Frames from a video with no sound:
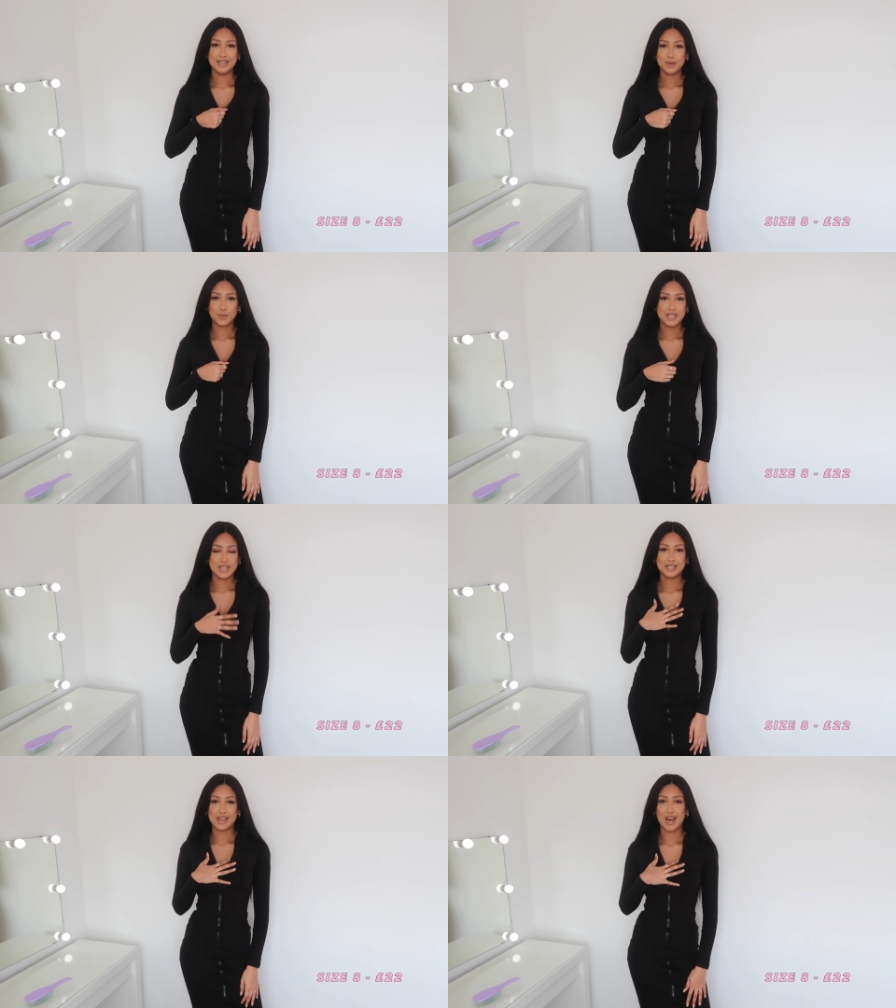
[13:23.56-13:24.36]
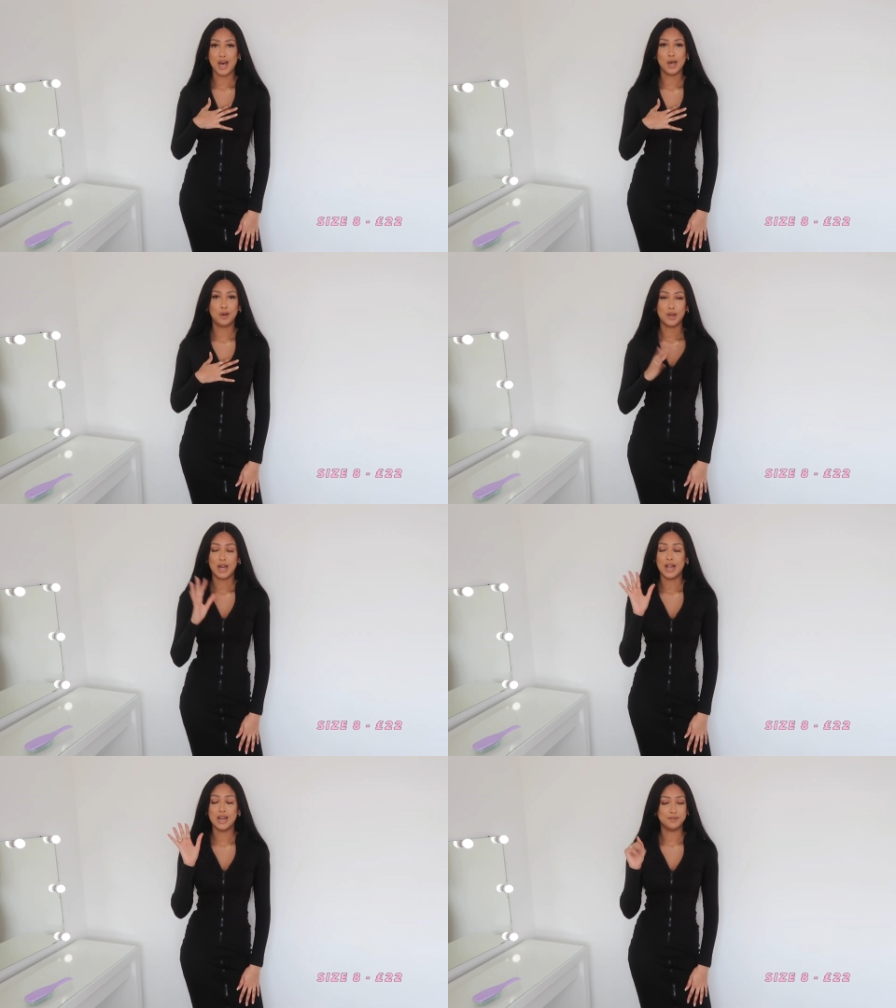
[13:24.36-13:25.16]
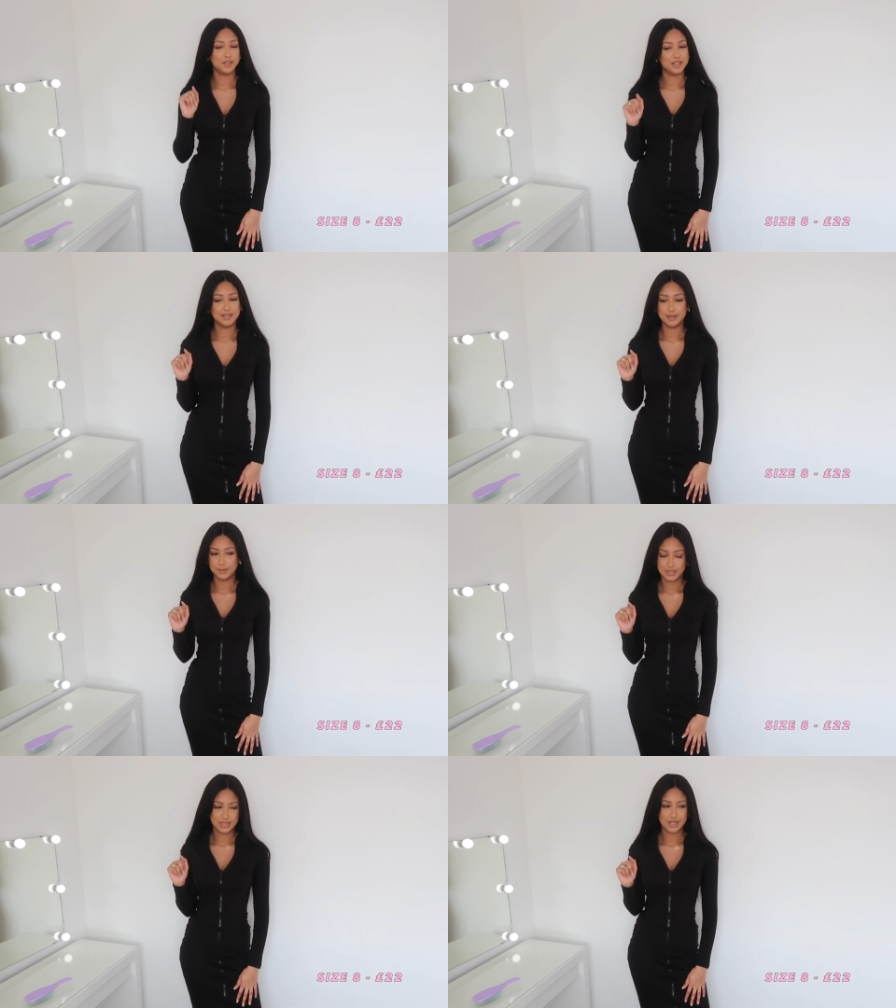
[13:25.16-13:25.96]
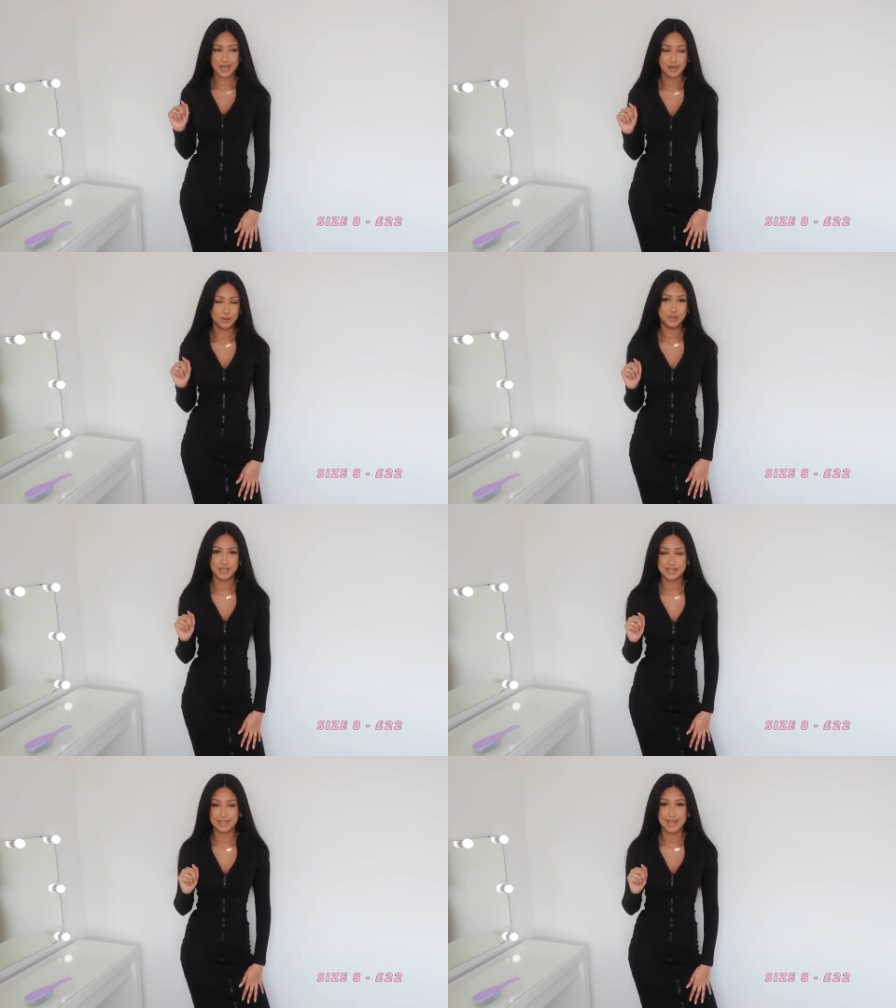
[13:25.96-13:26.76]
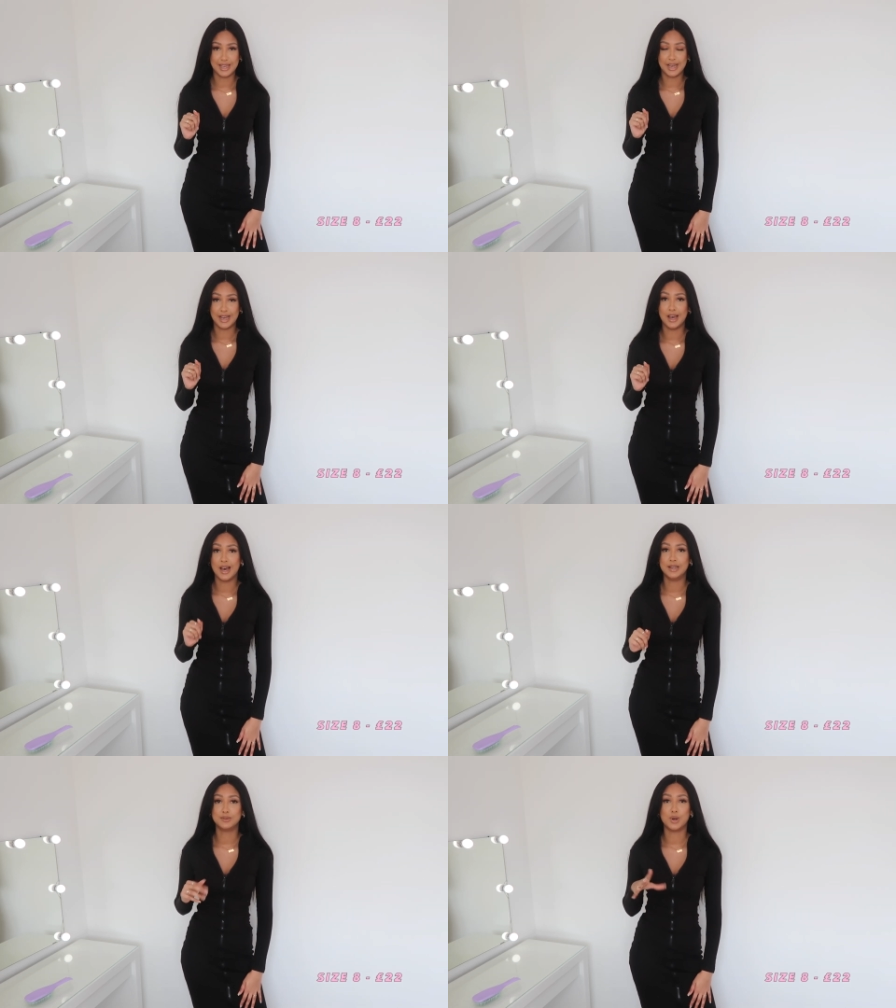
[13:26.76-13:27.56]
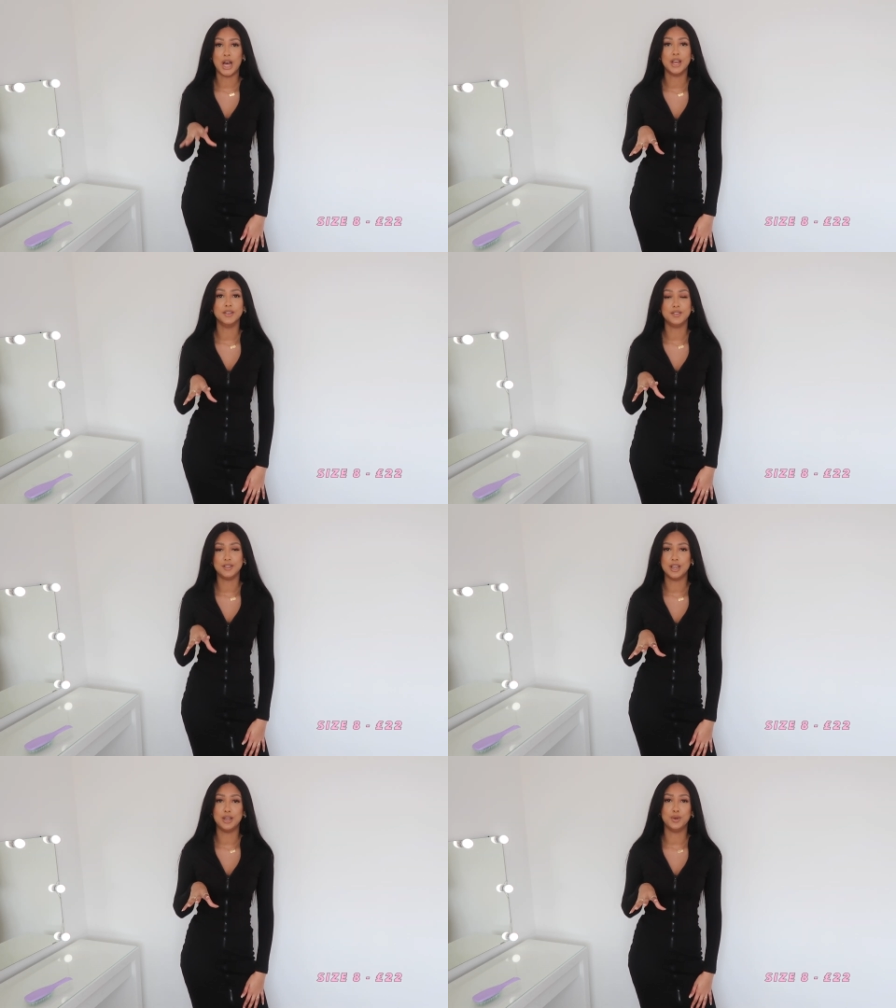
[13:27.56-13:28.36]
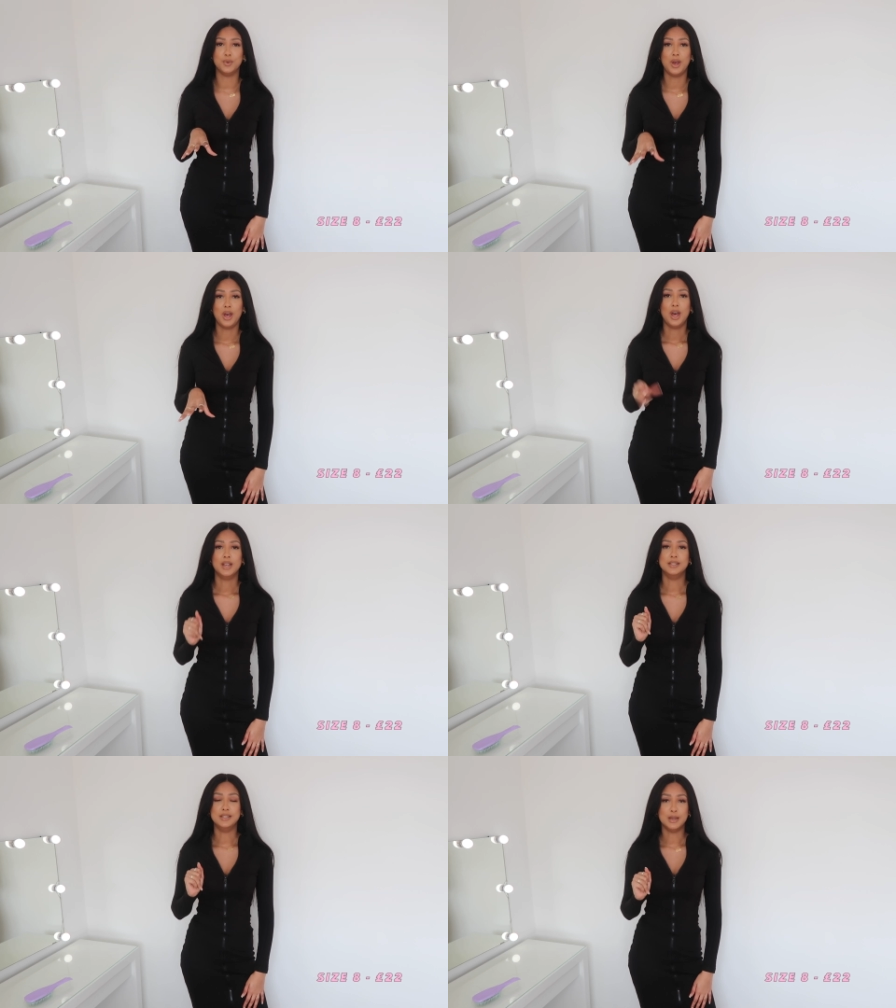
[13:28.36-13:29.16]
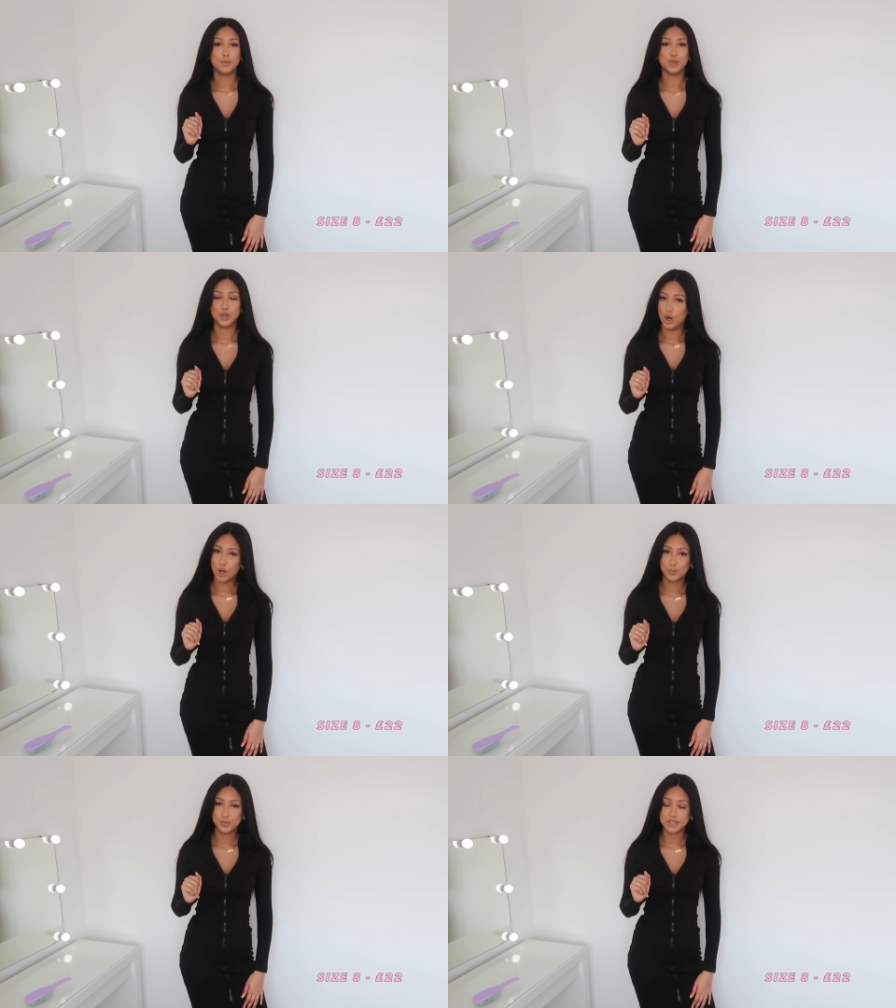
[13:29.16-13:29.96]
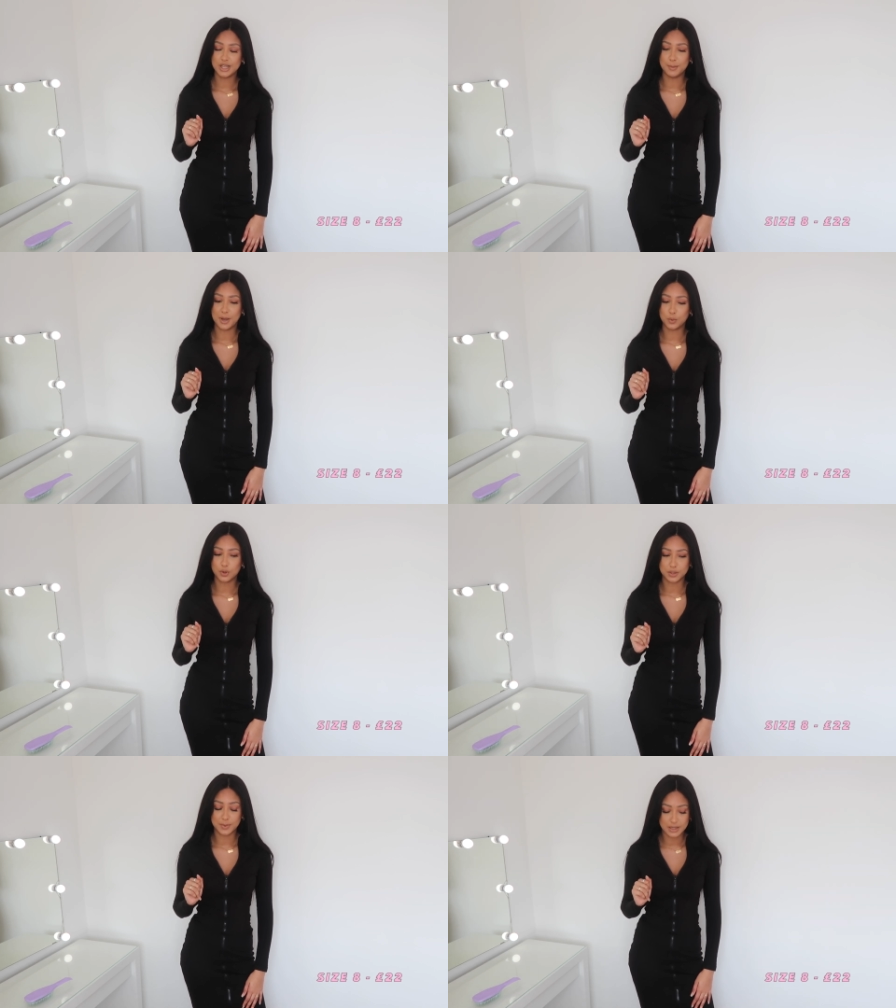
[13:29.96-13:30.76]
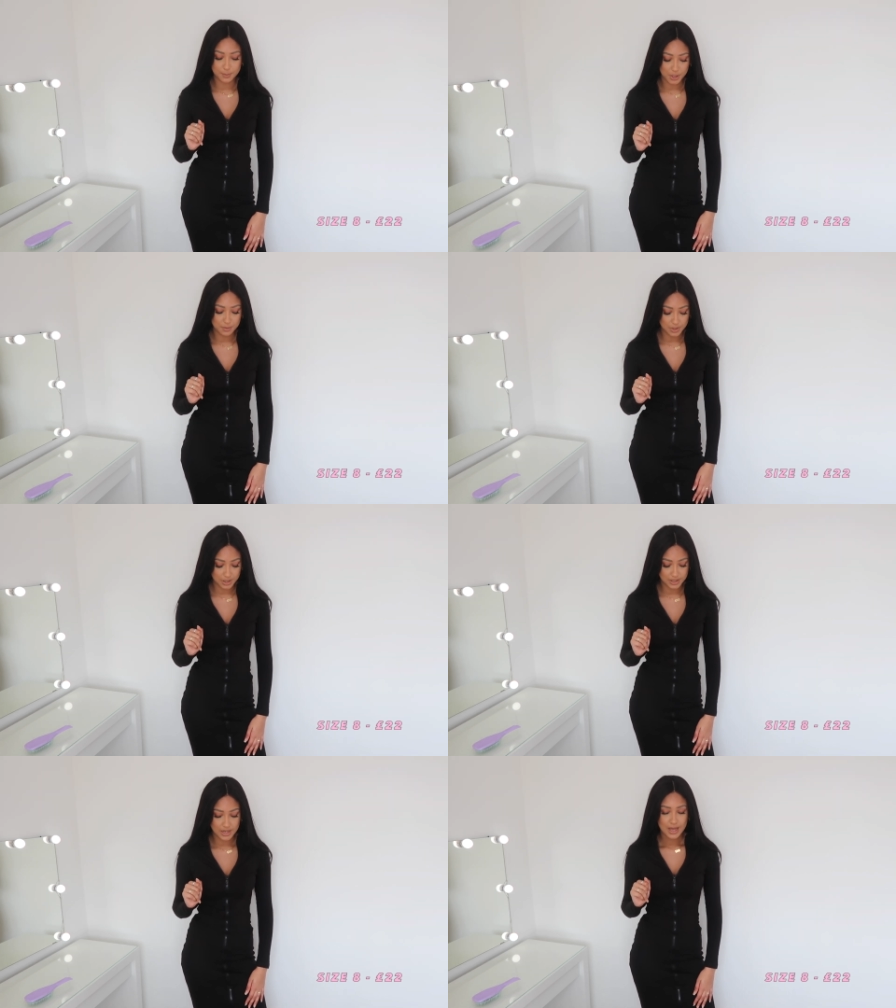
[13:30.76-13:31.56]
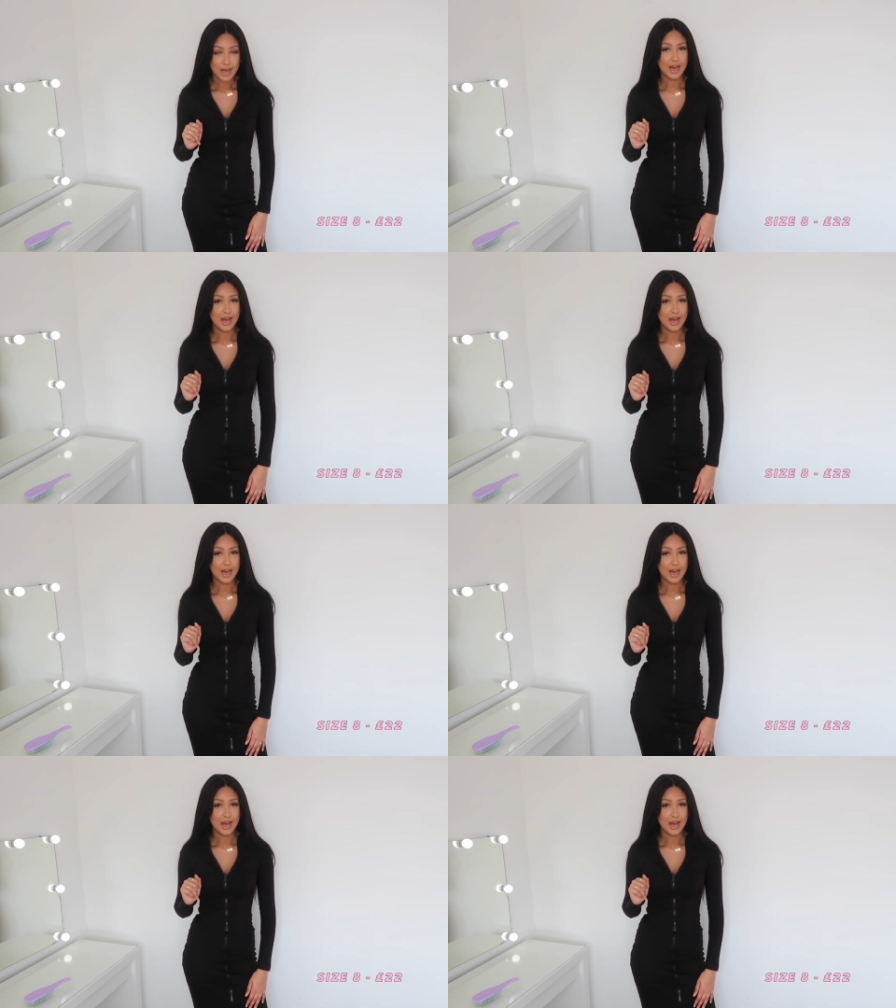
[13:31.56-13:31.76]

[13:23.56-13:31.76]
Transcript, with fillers: zip detail. I love a good zip detail, honestly. I have quite a few zip tops in my wardrobe at the moment.